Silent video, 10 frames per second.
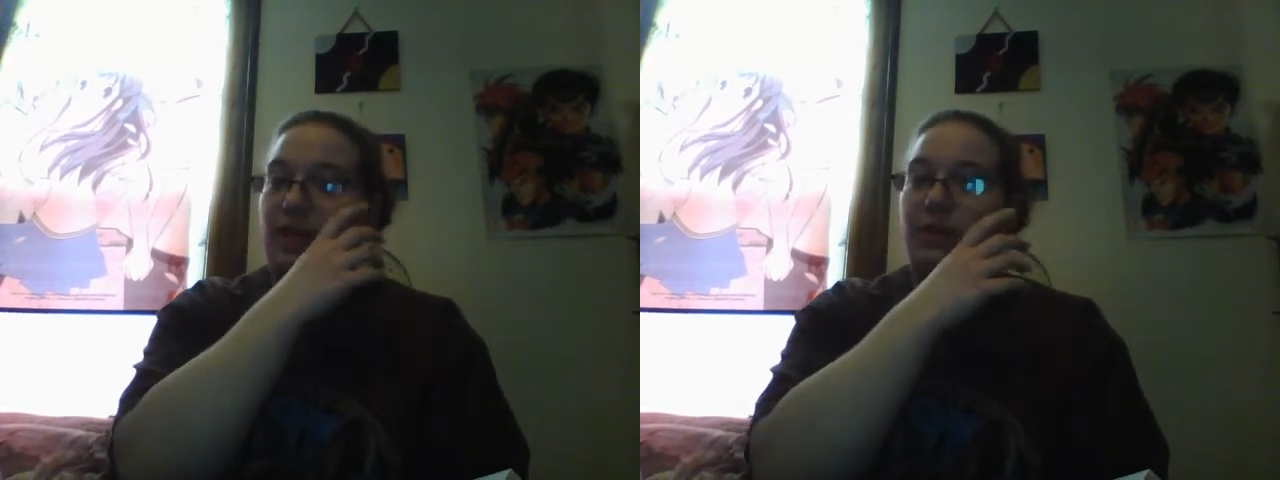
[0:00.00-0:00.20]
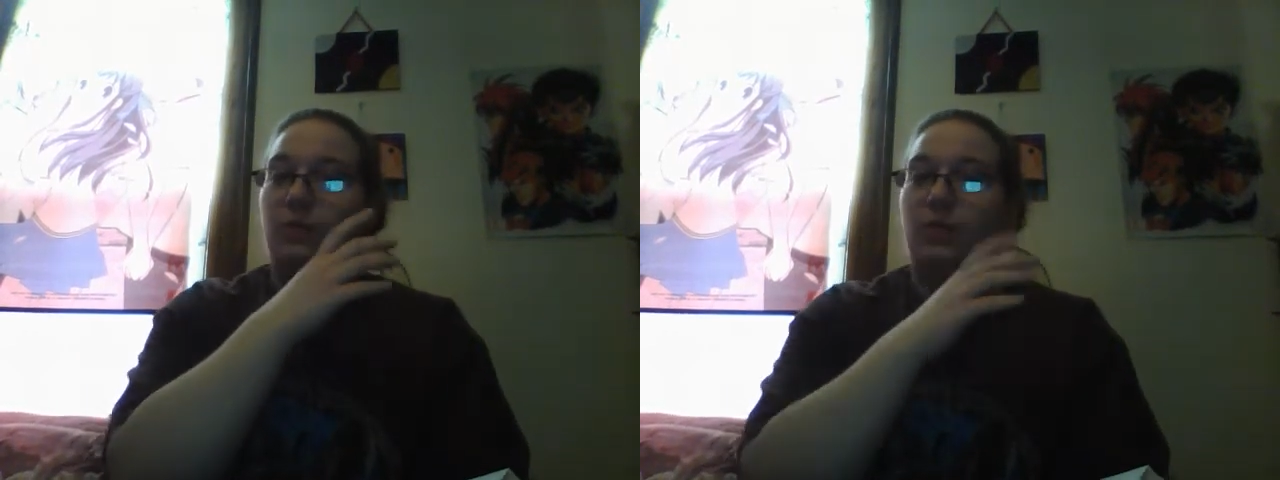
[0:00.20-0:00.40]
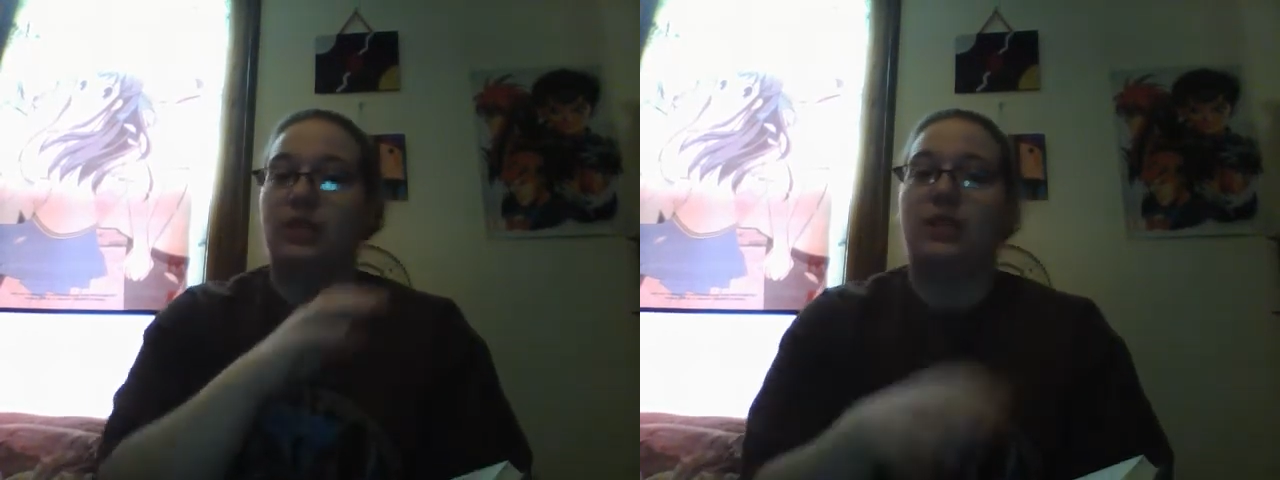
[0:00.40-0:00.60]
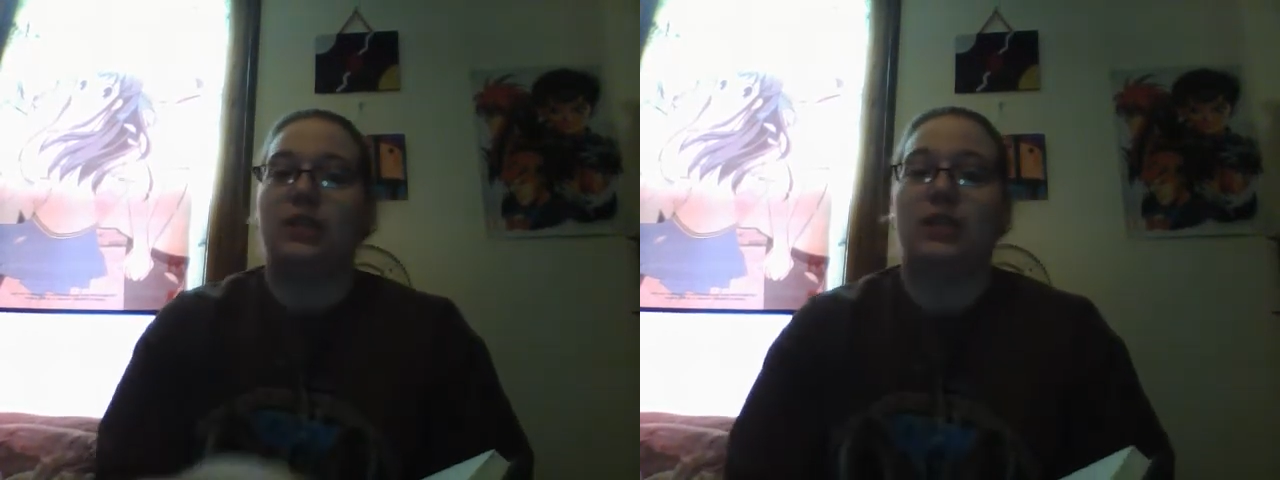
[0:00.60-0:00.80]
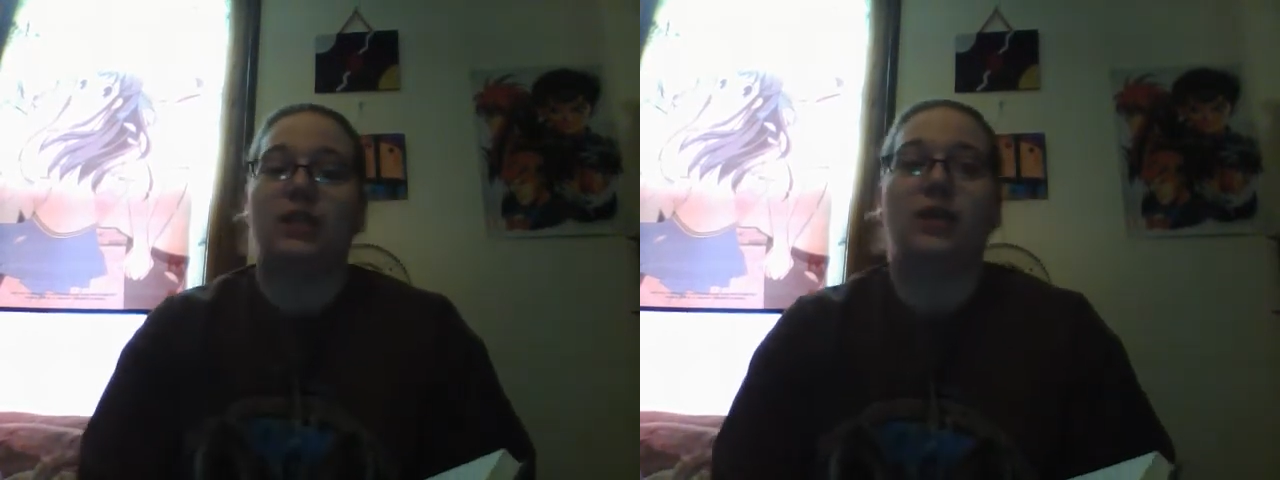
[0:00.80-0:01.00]
that
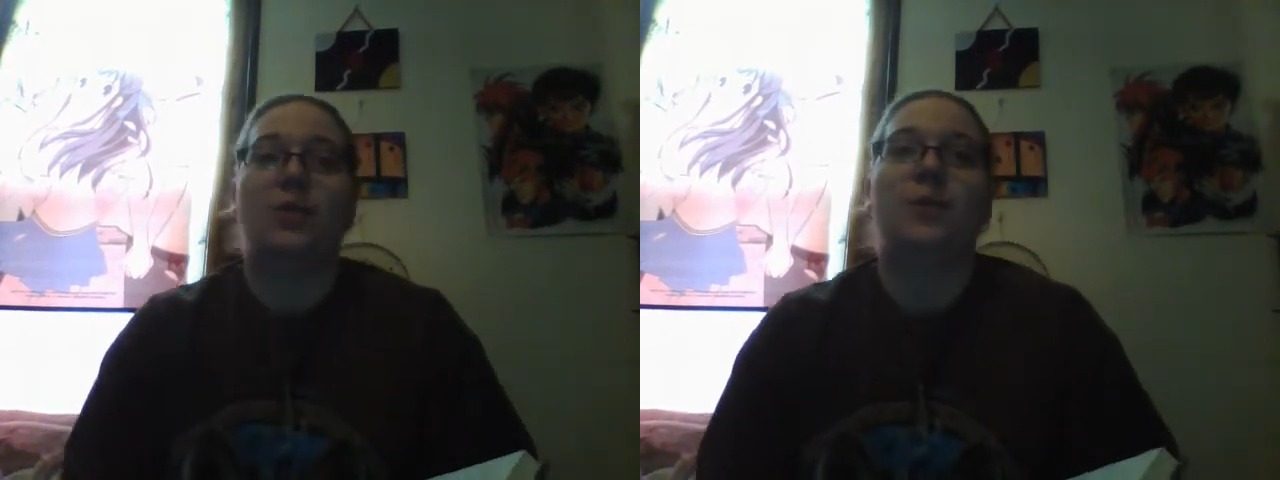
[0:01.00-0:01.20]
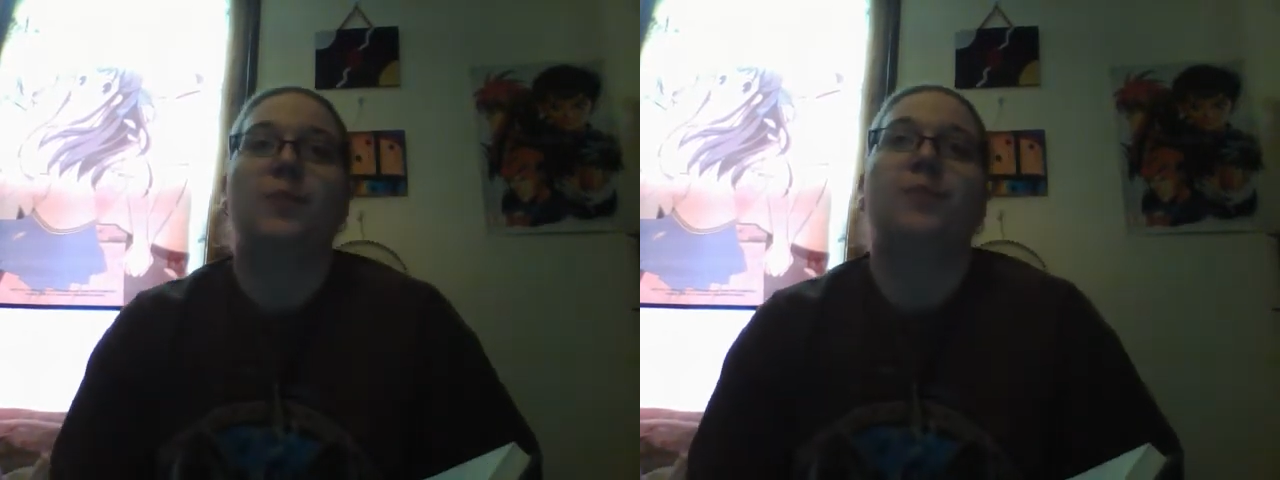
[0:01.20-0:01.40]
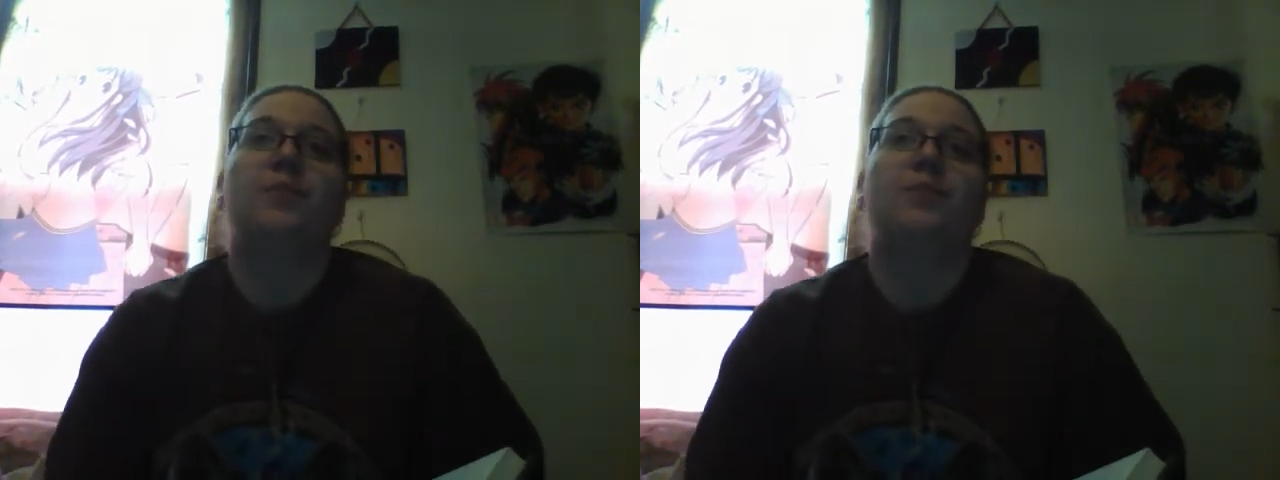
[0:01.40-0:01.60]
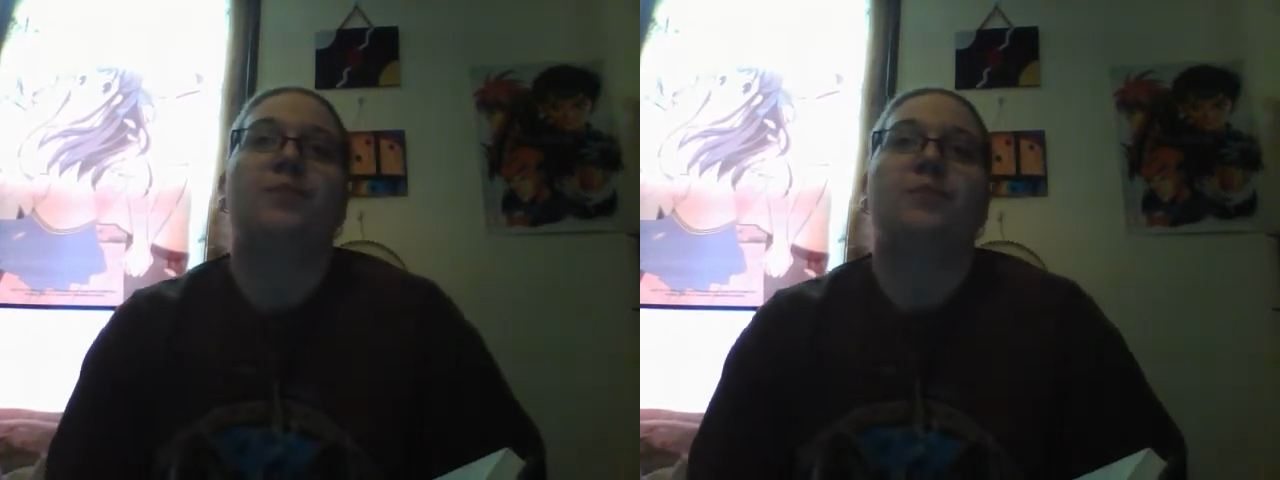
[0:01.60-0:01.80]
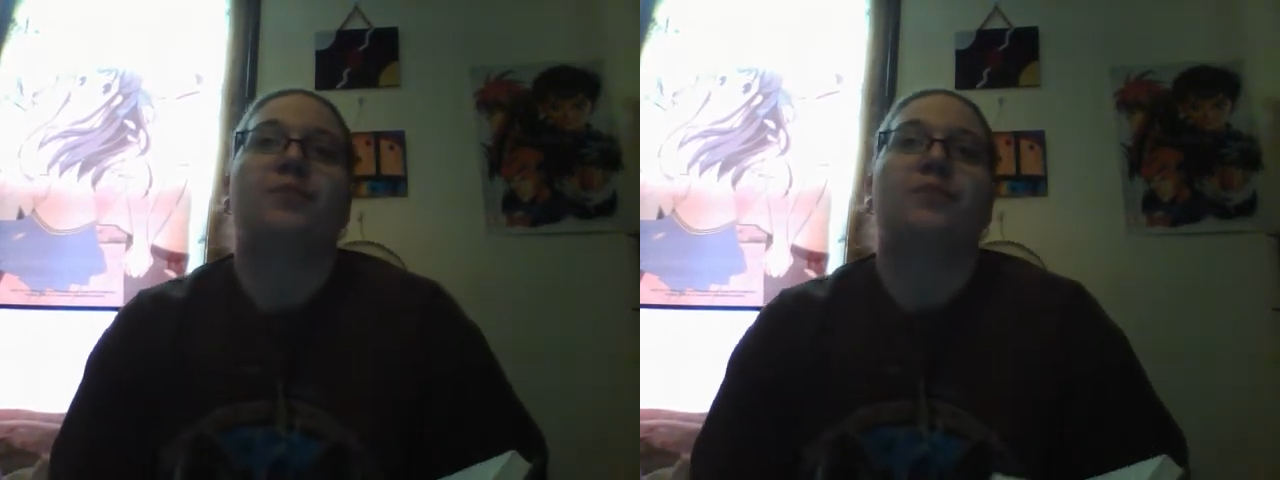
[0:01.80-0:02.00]
we
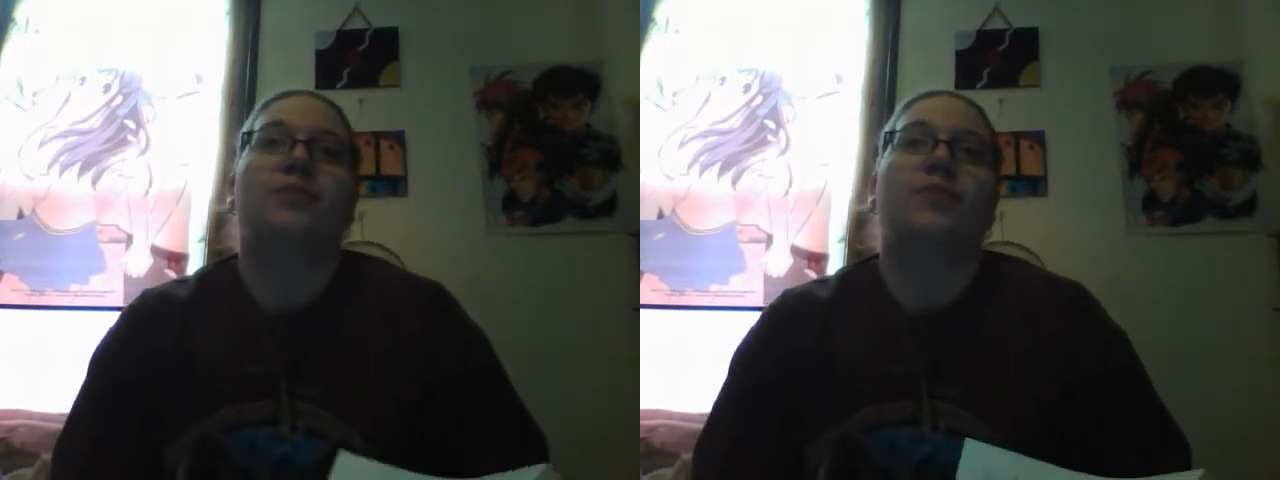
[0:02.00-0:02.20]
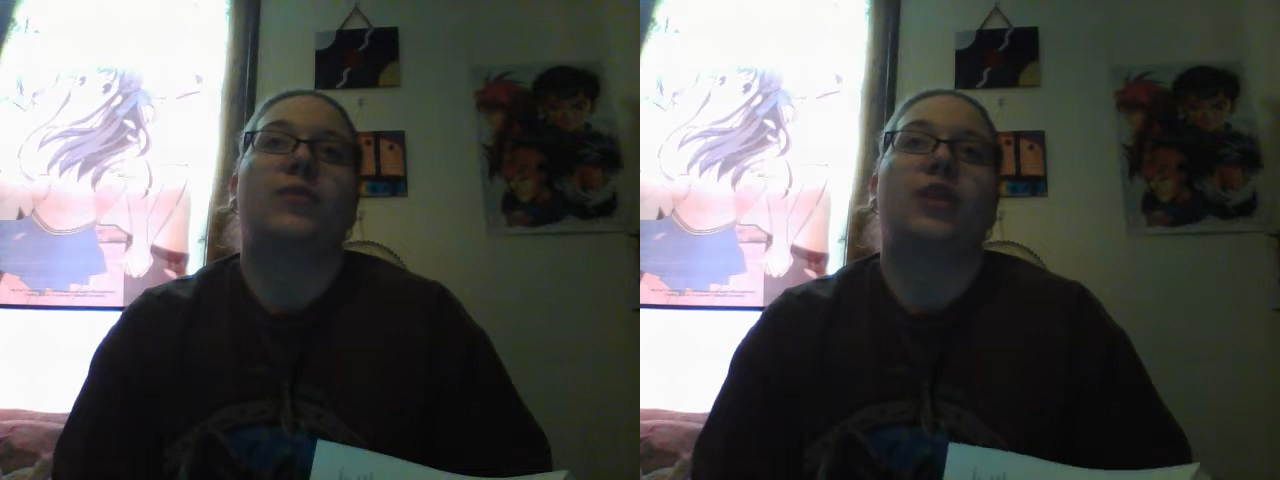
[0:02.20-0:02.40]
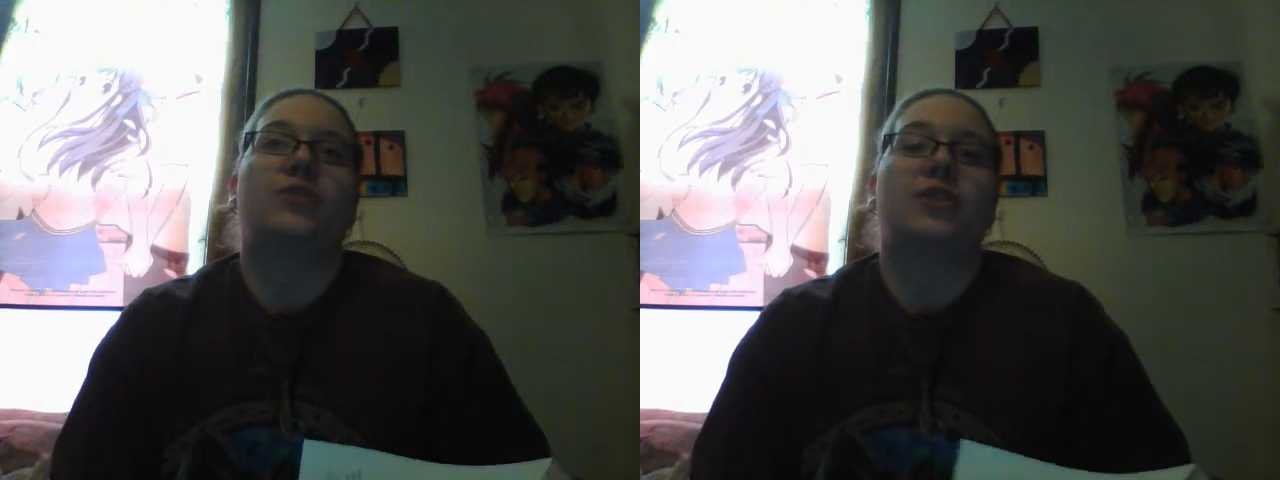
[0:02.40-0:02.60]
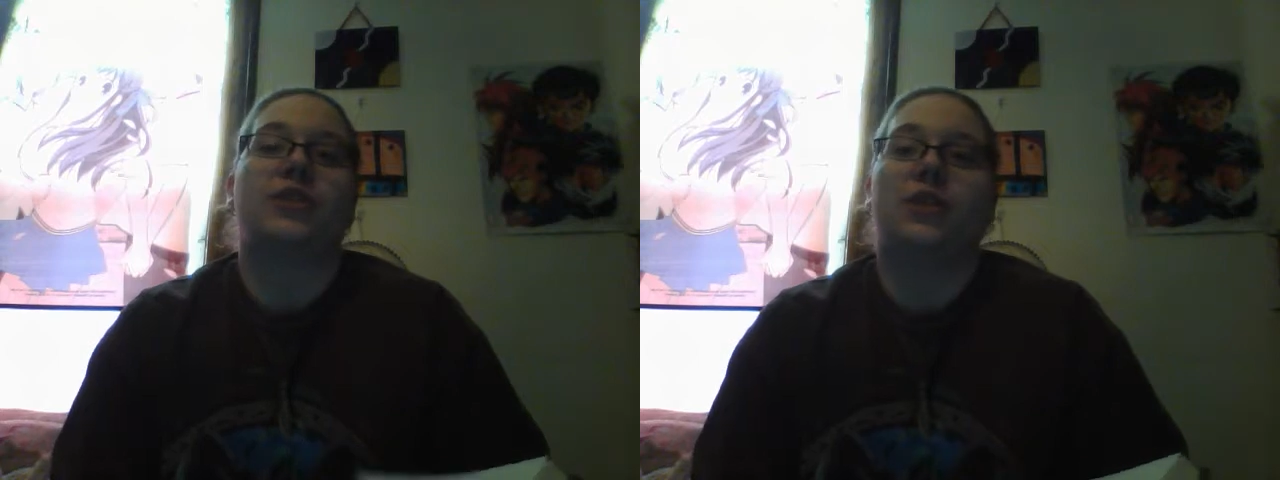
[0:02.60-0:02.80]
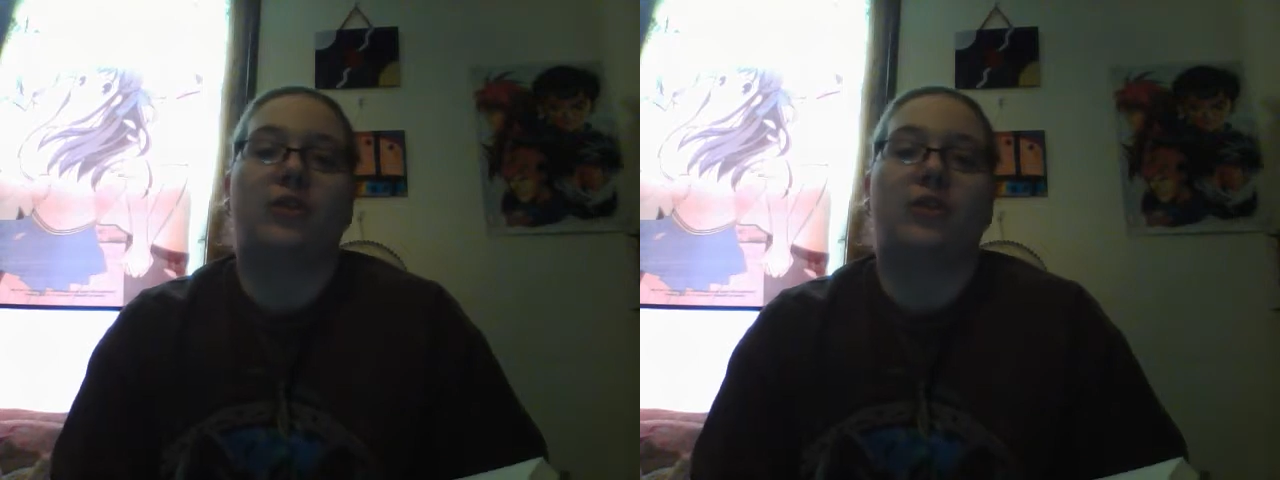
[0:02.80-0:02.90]
just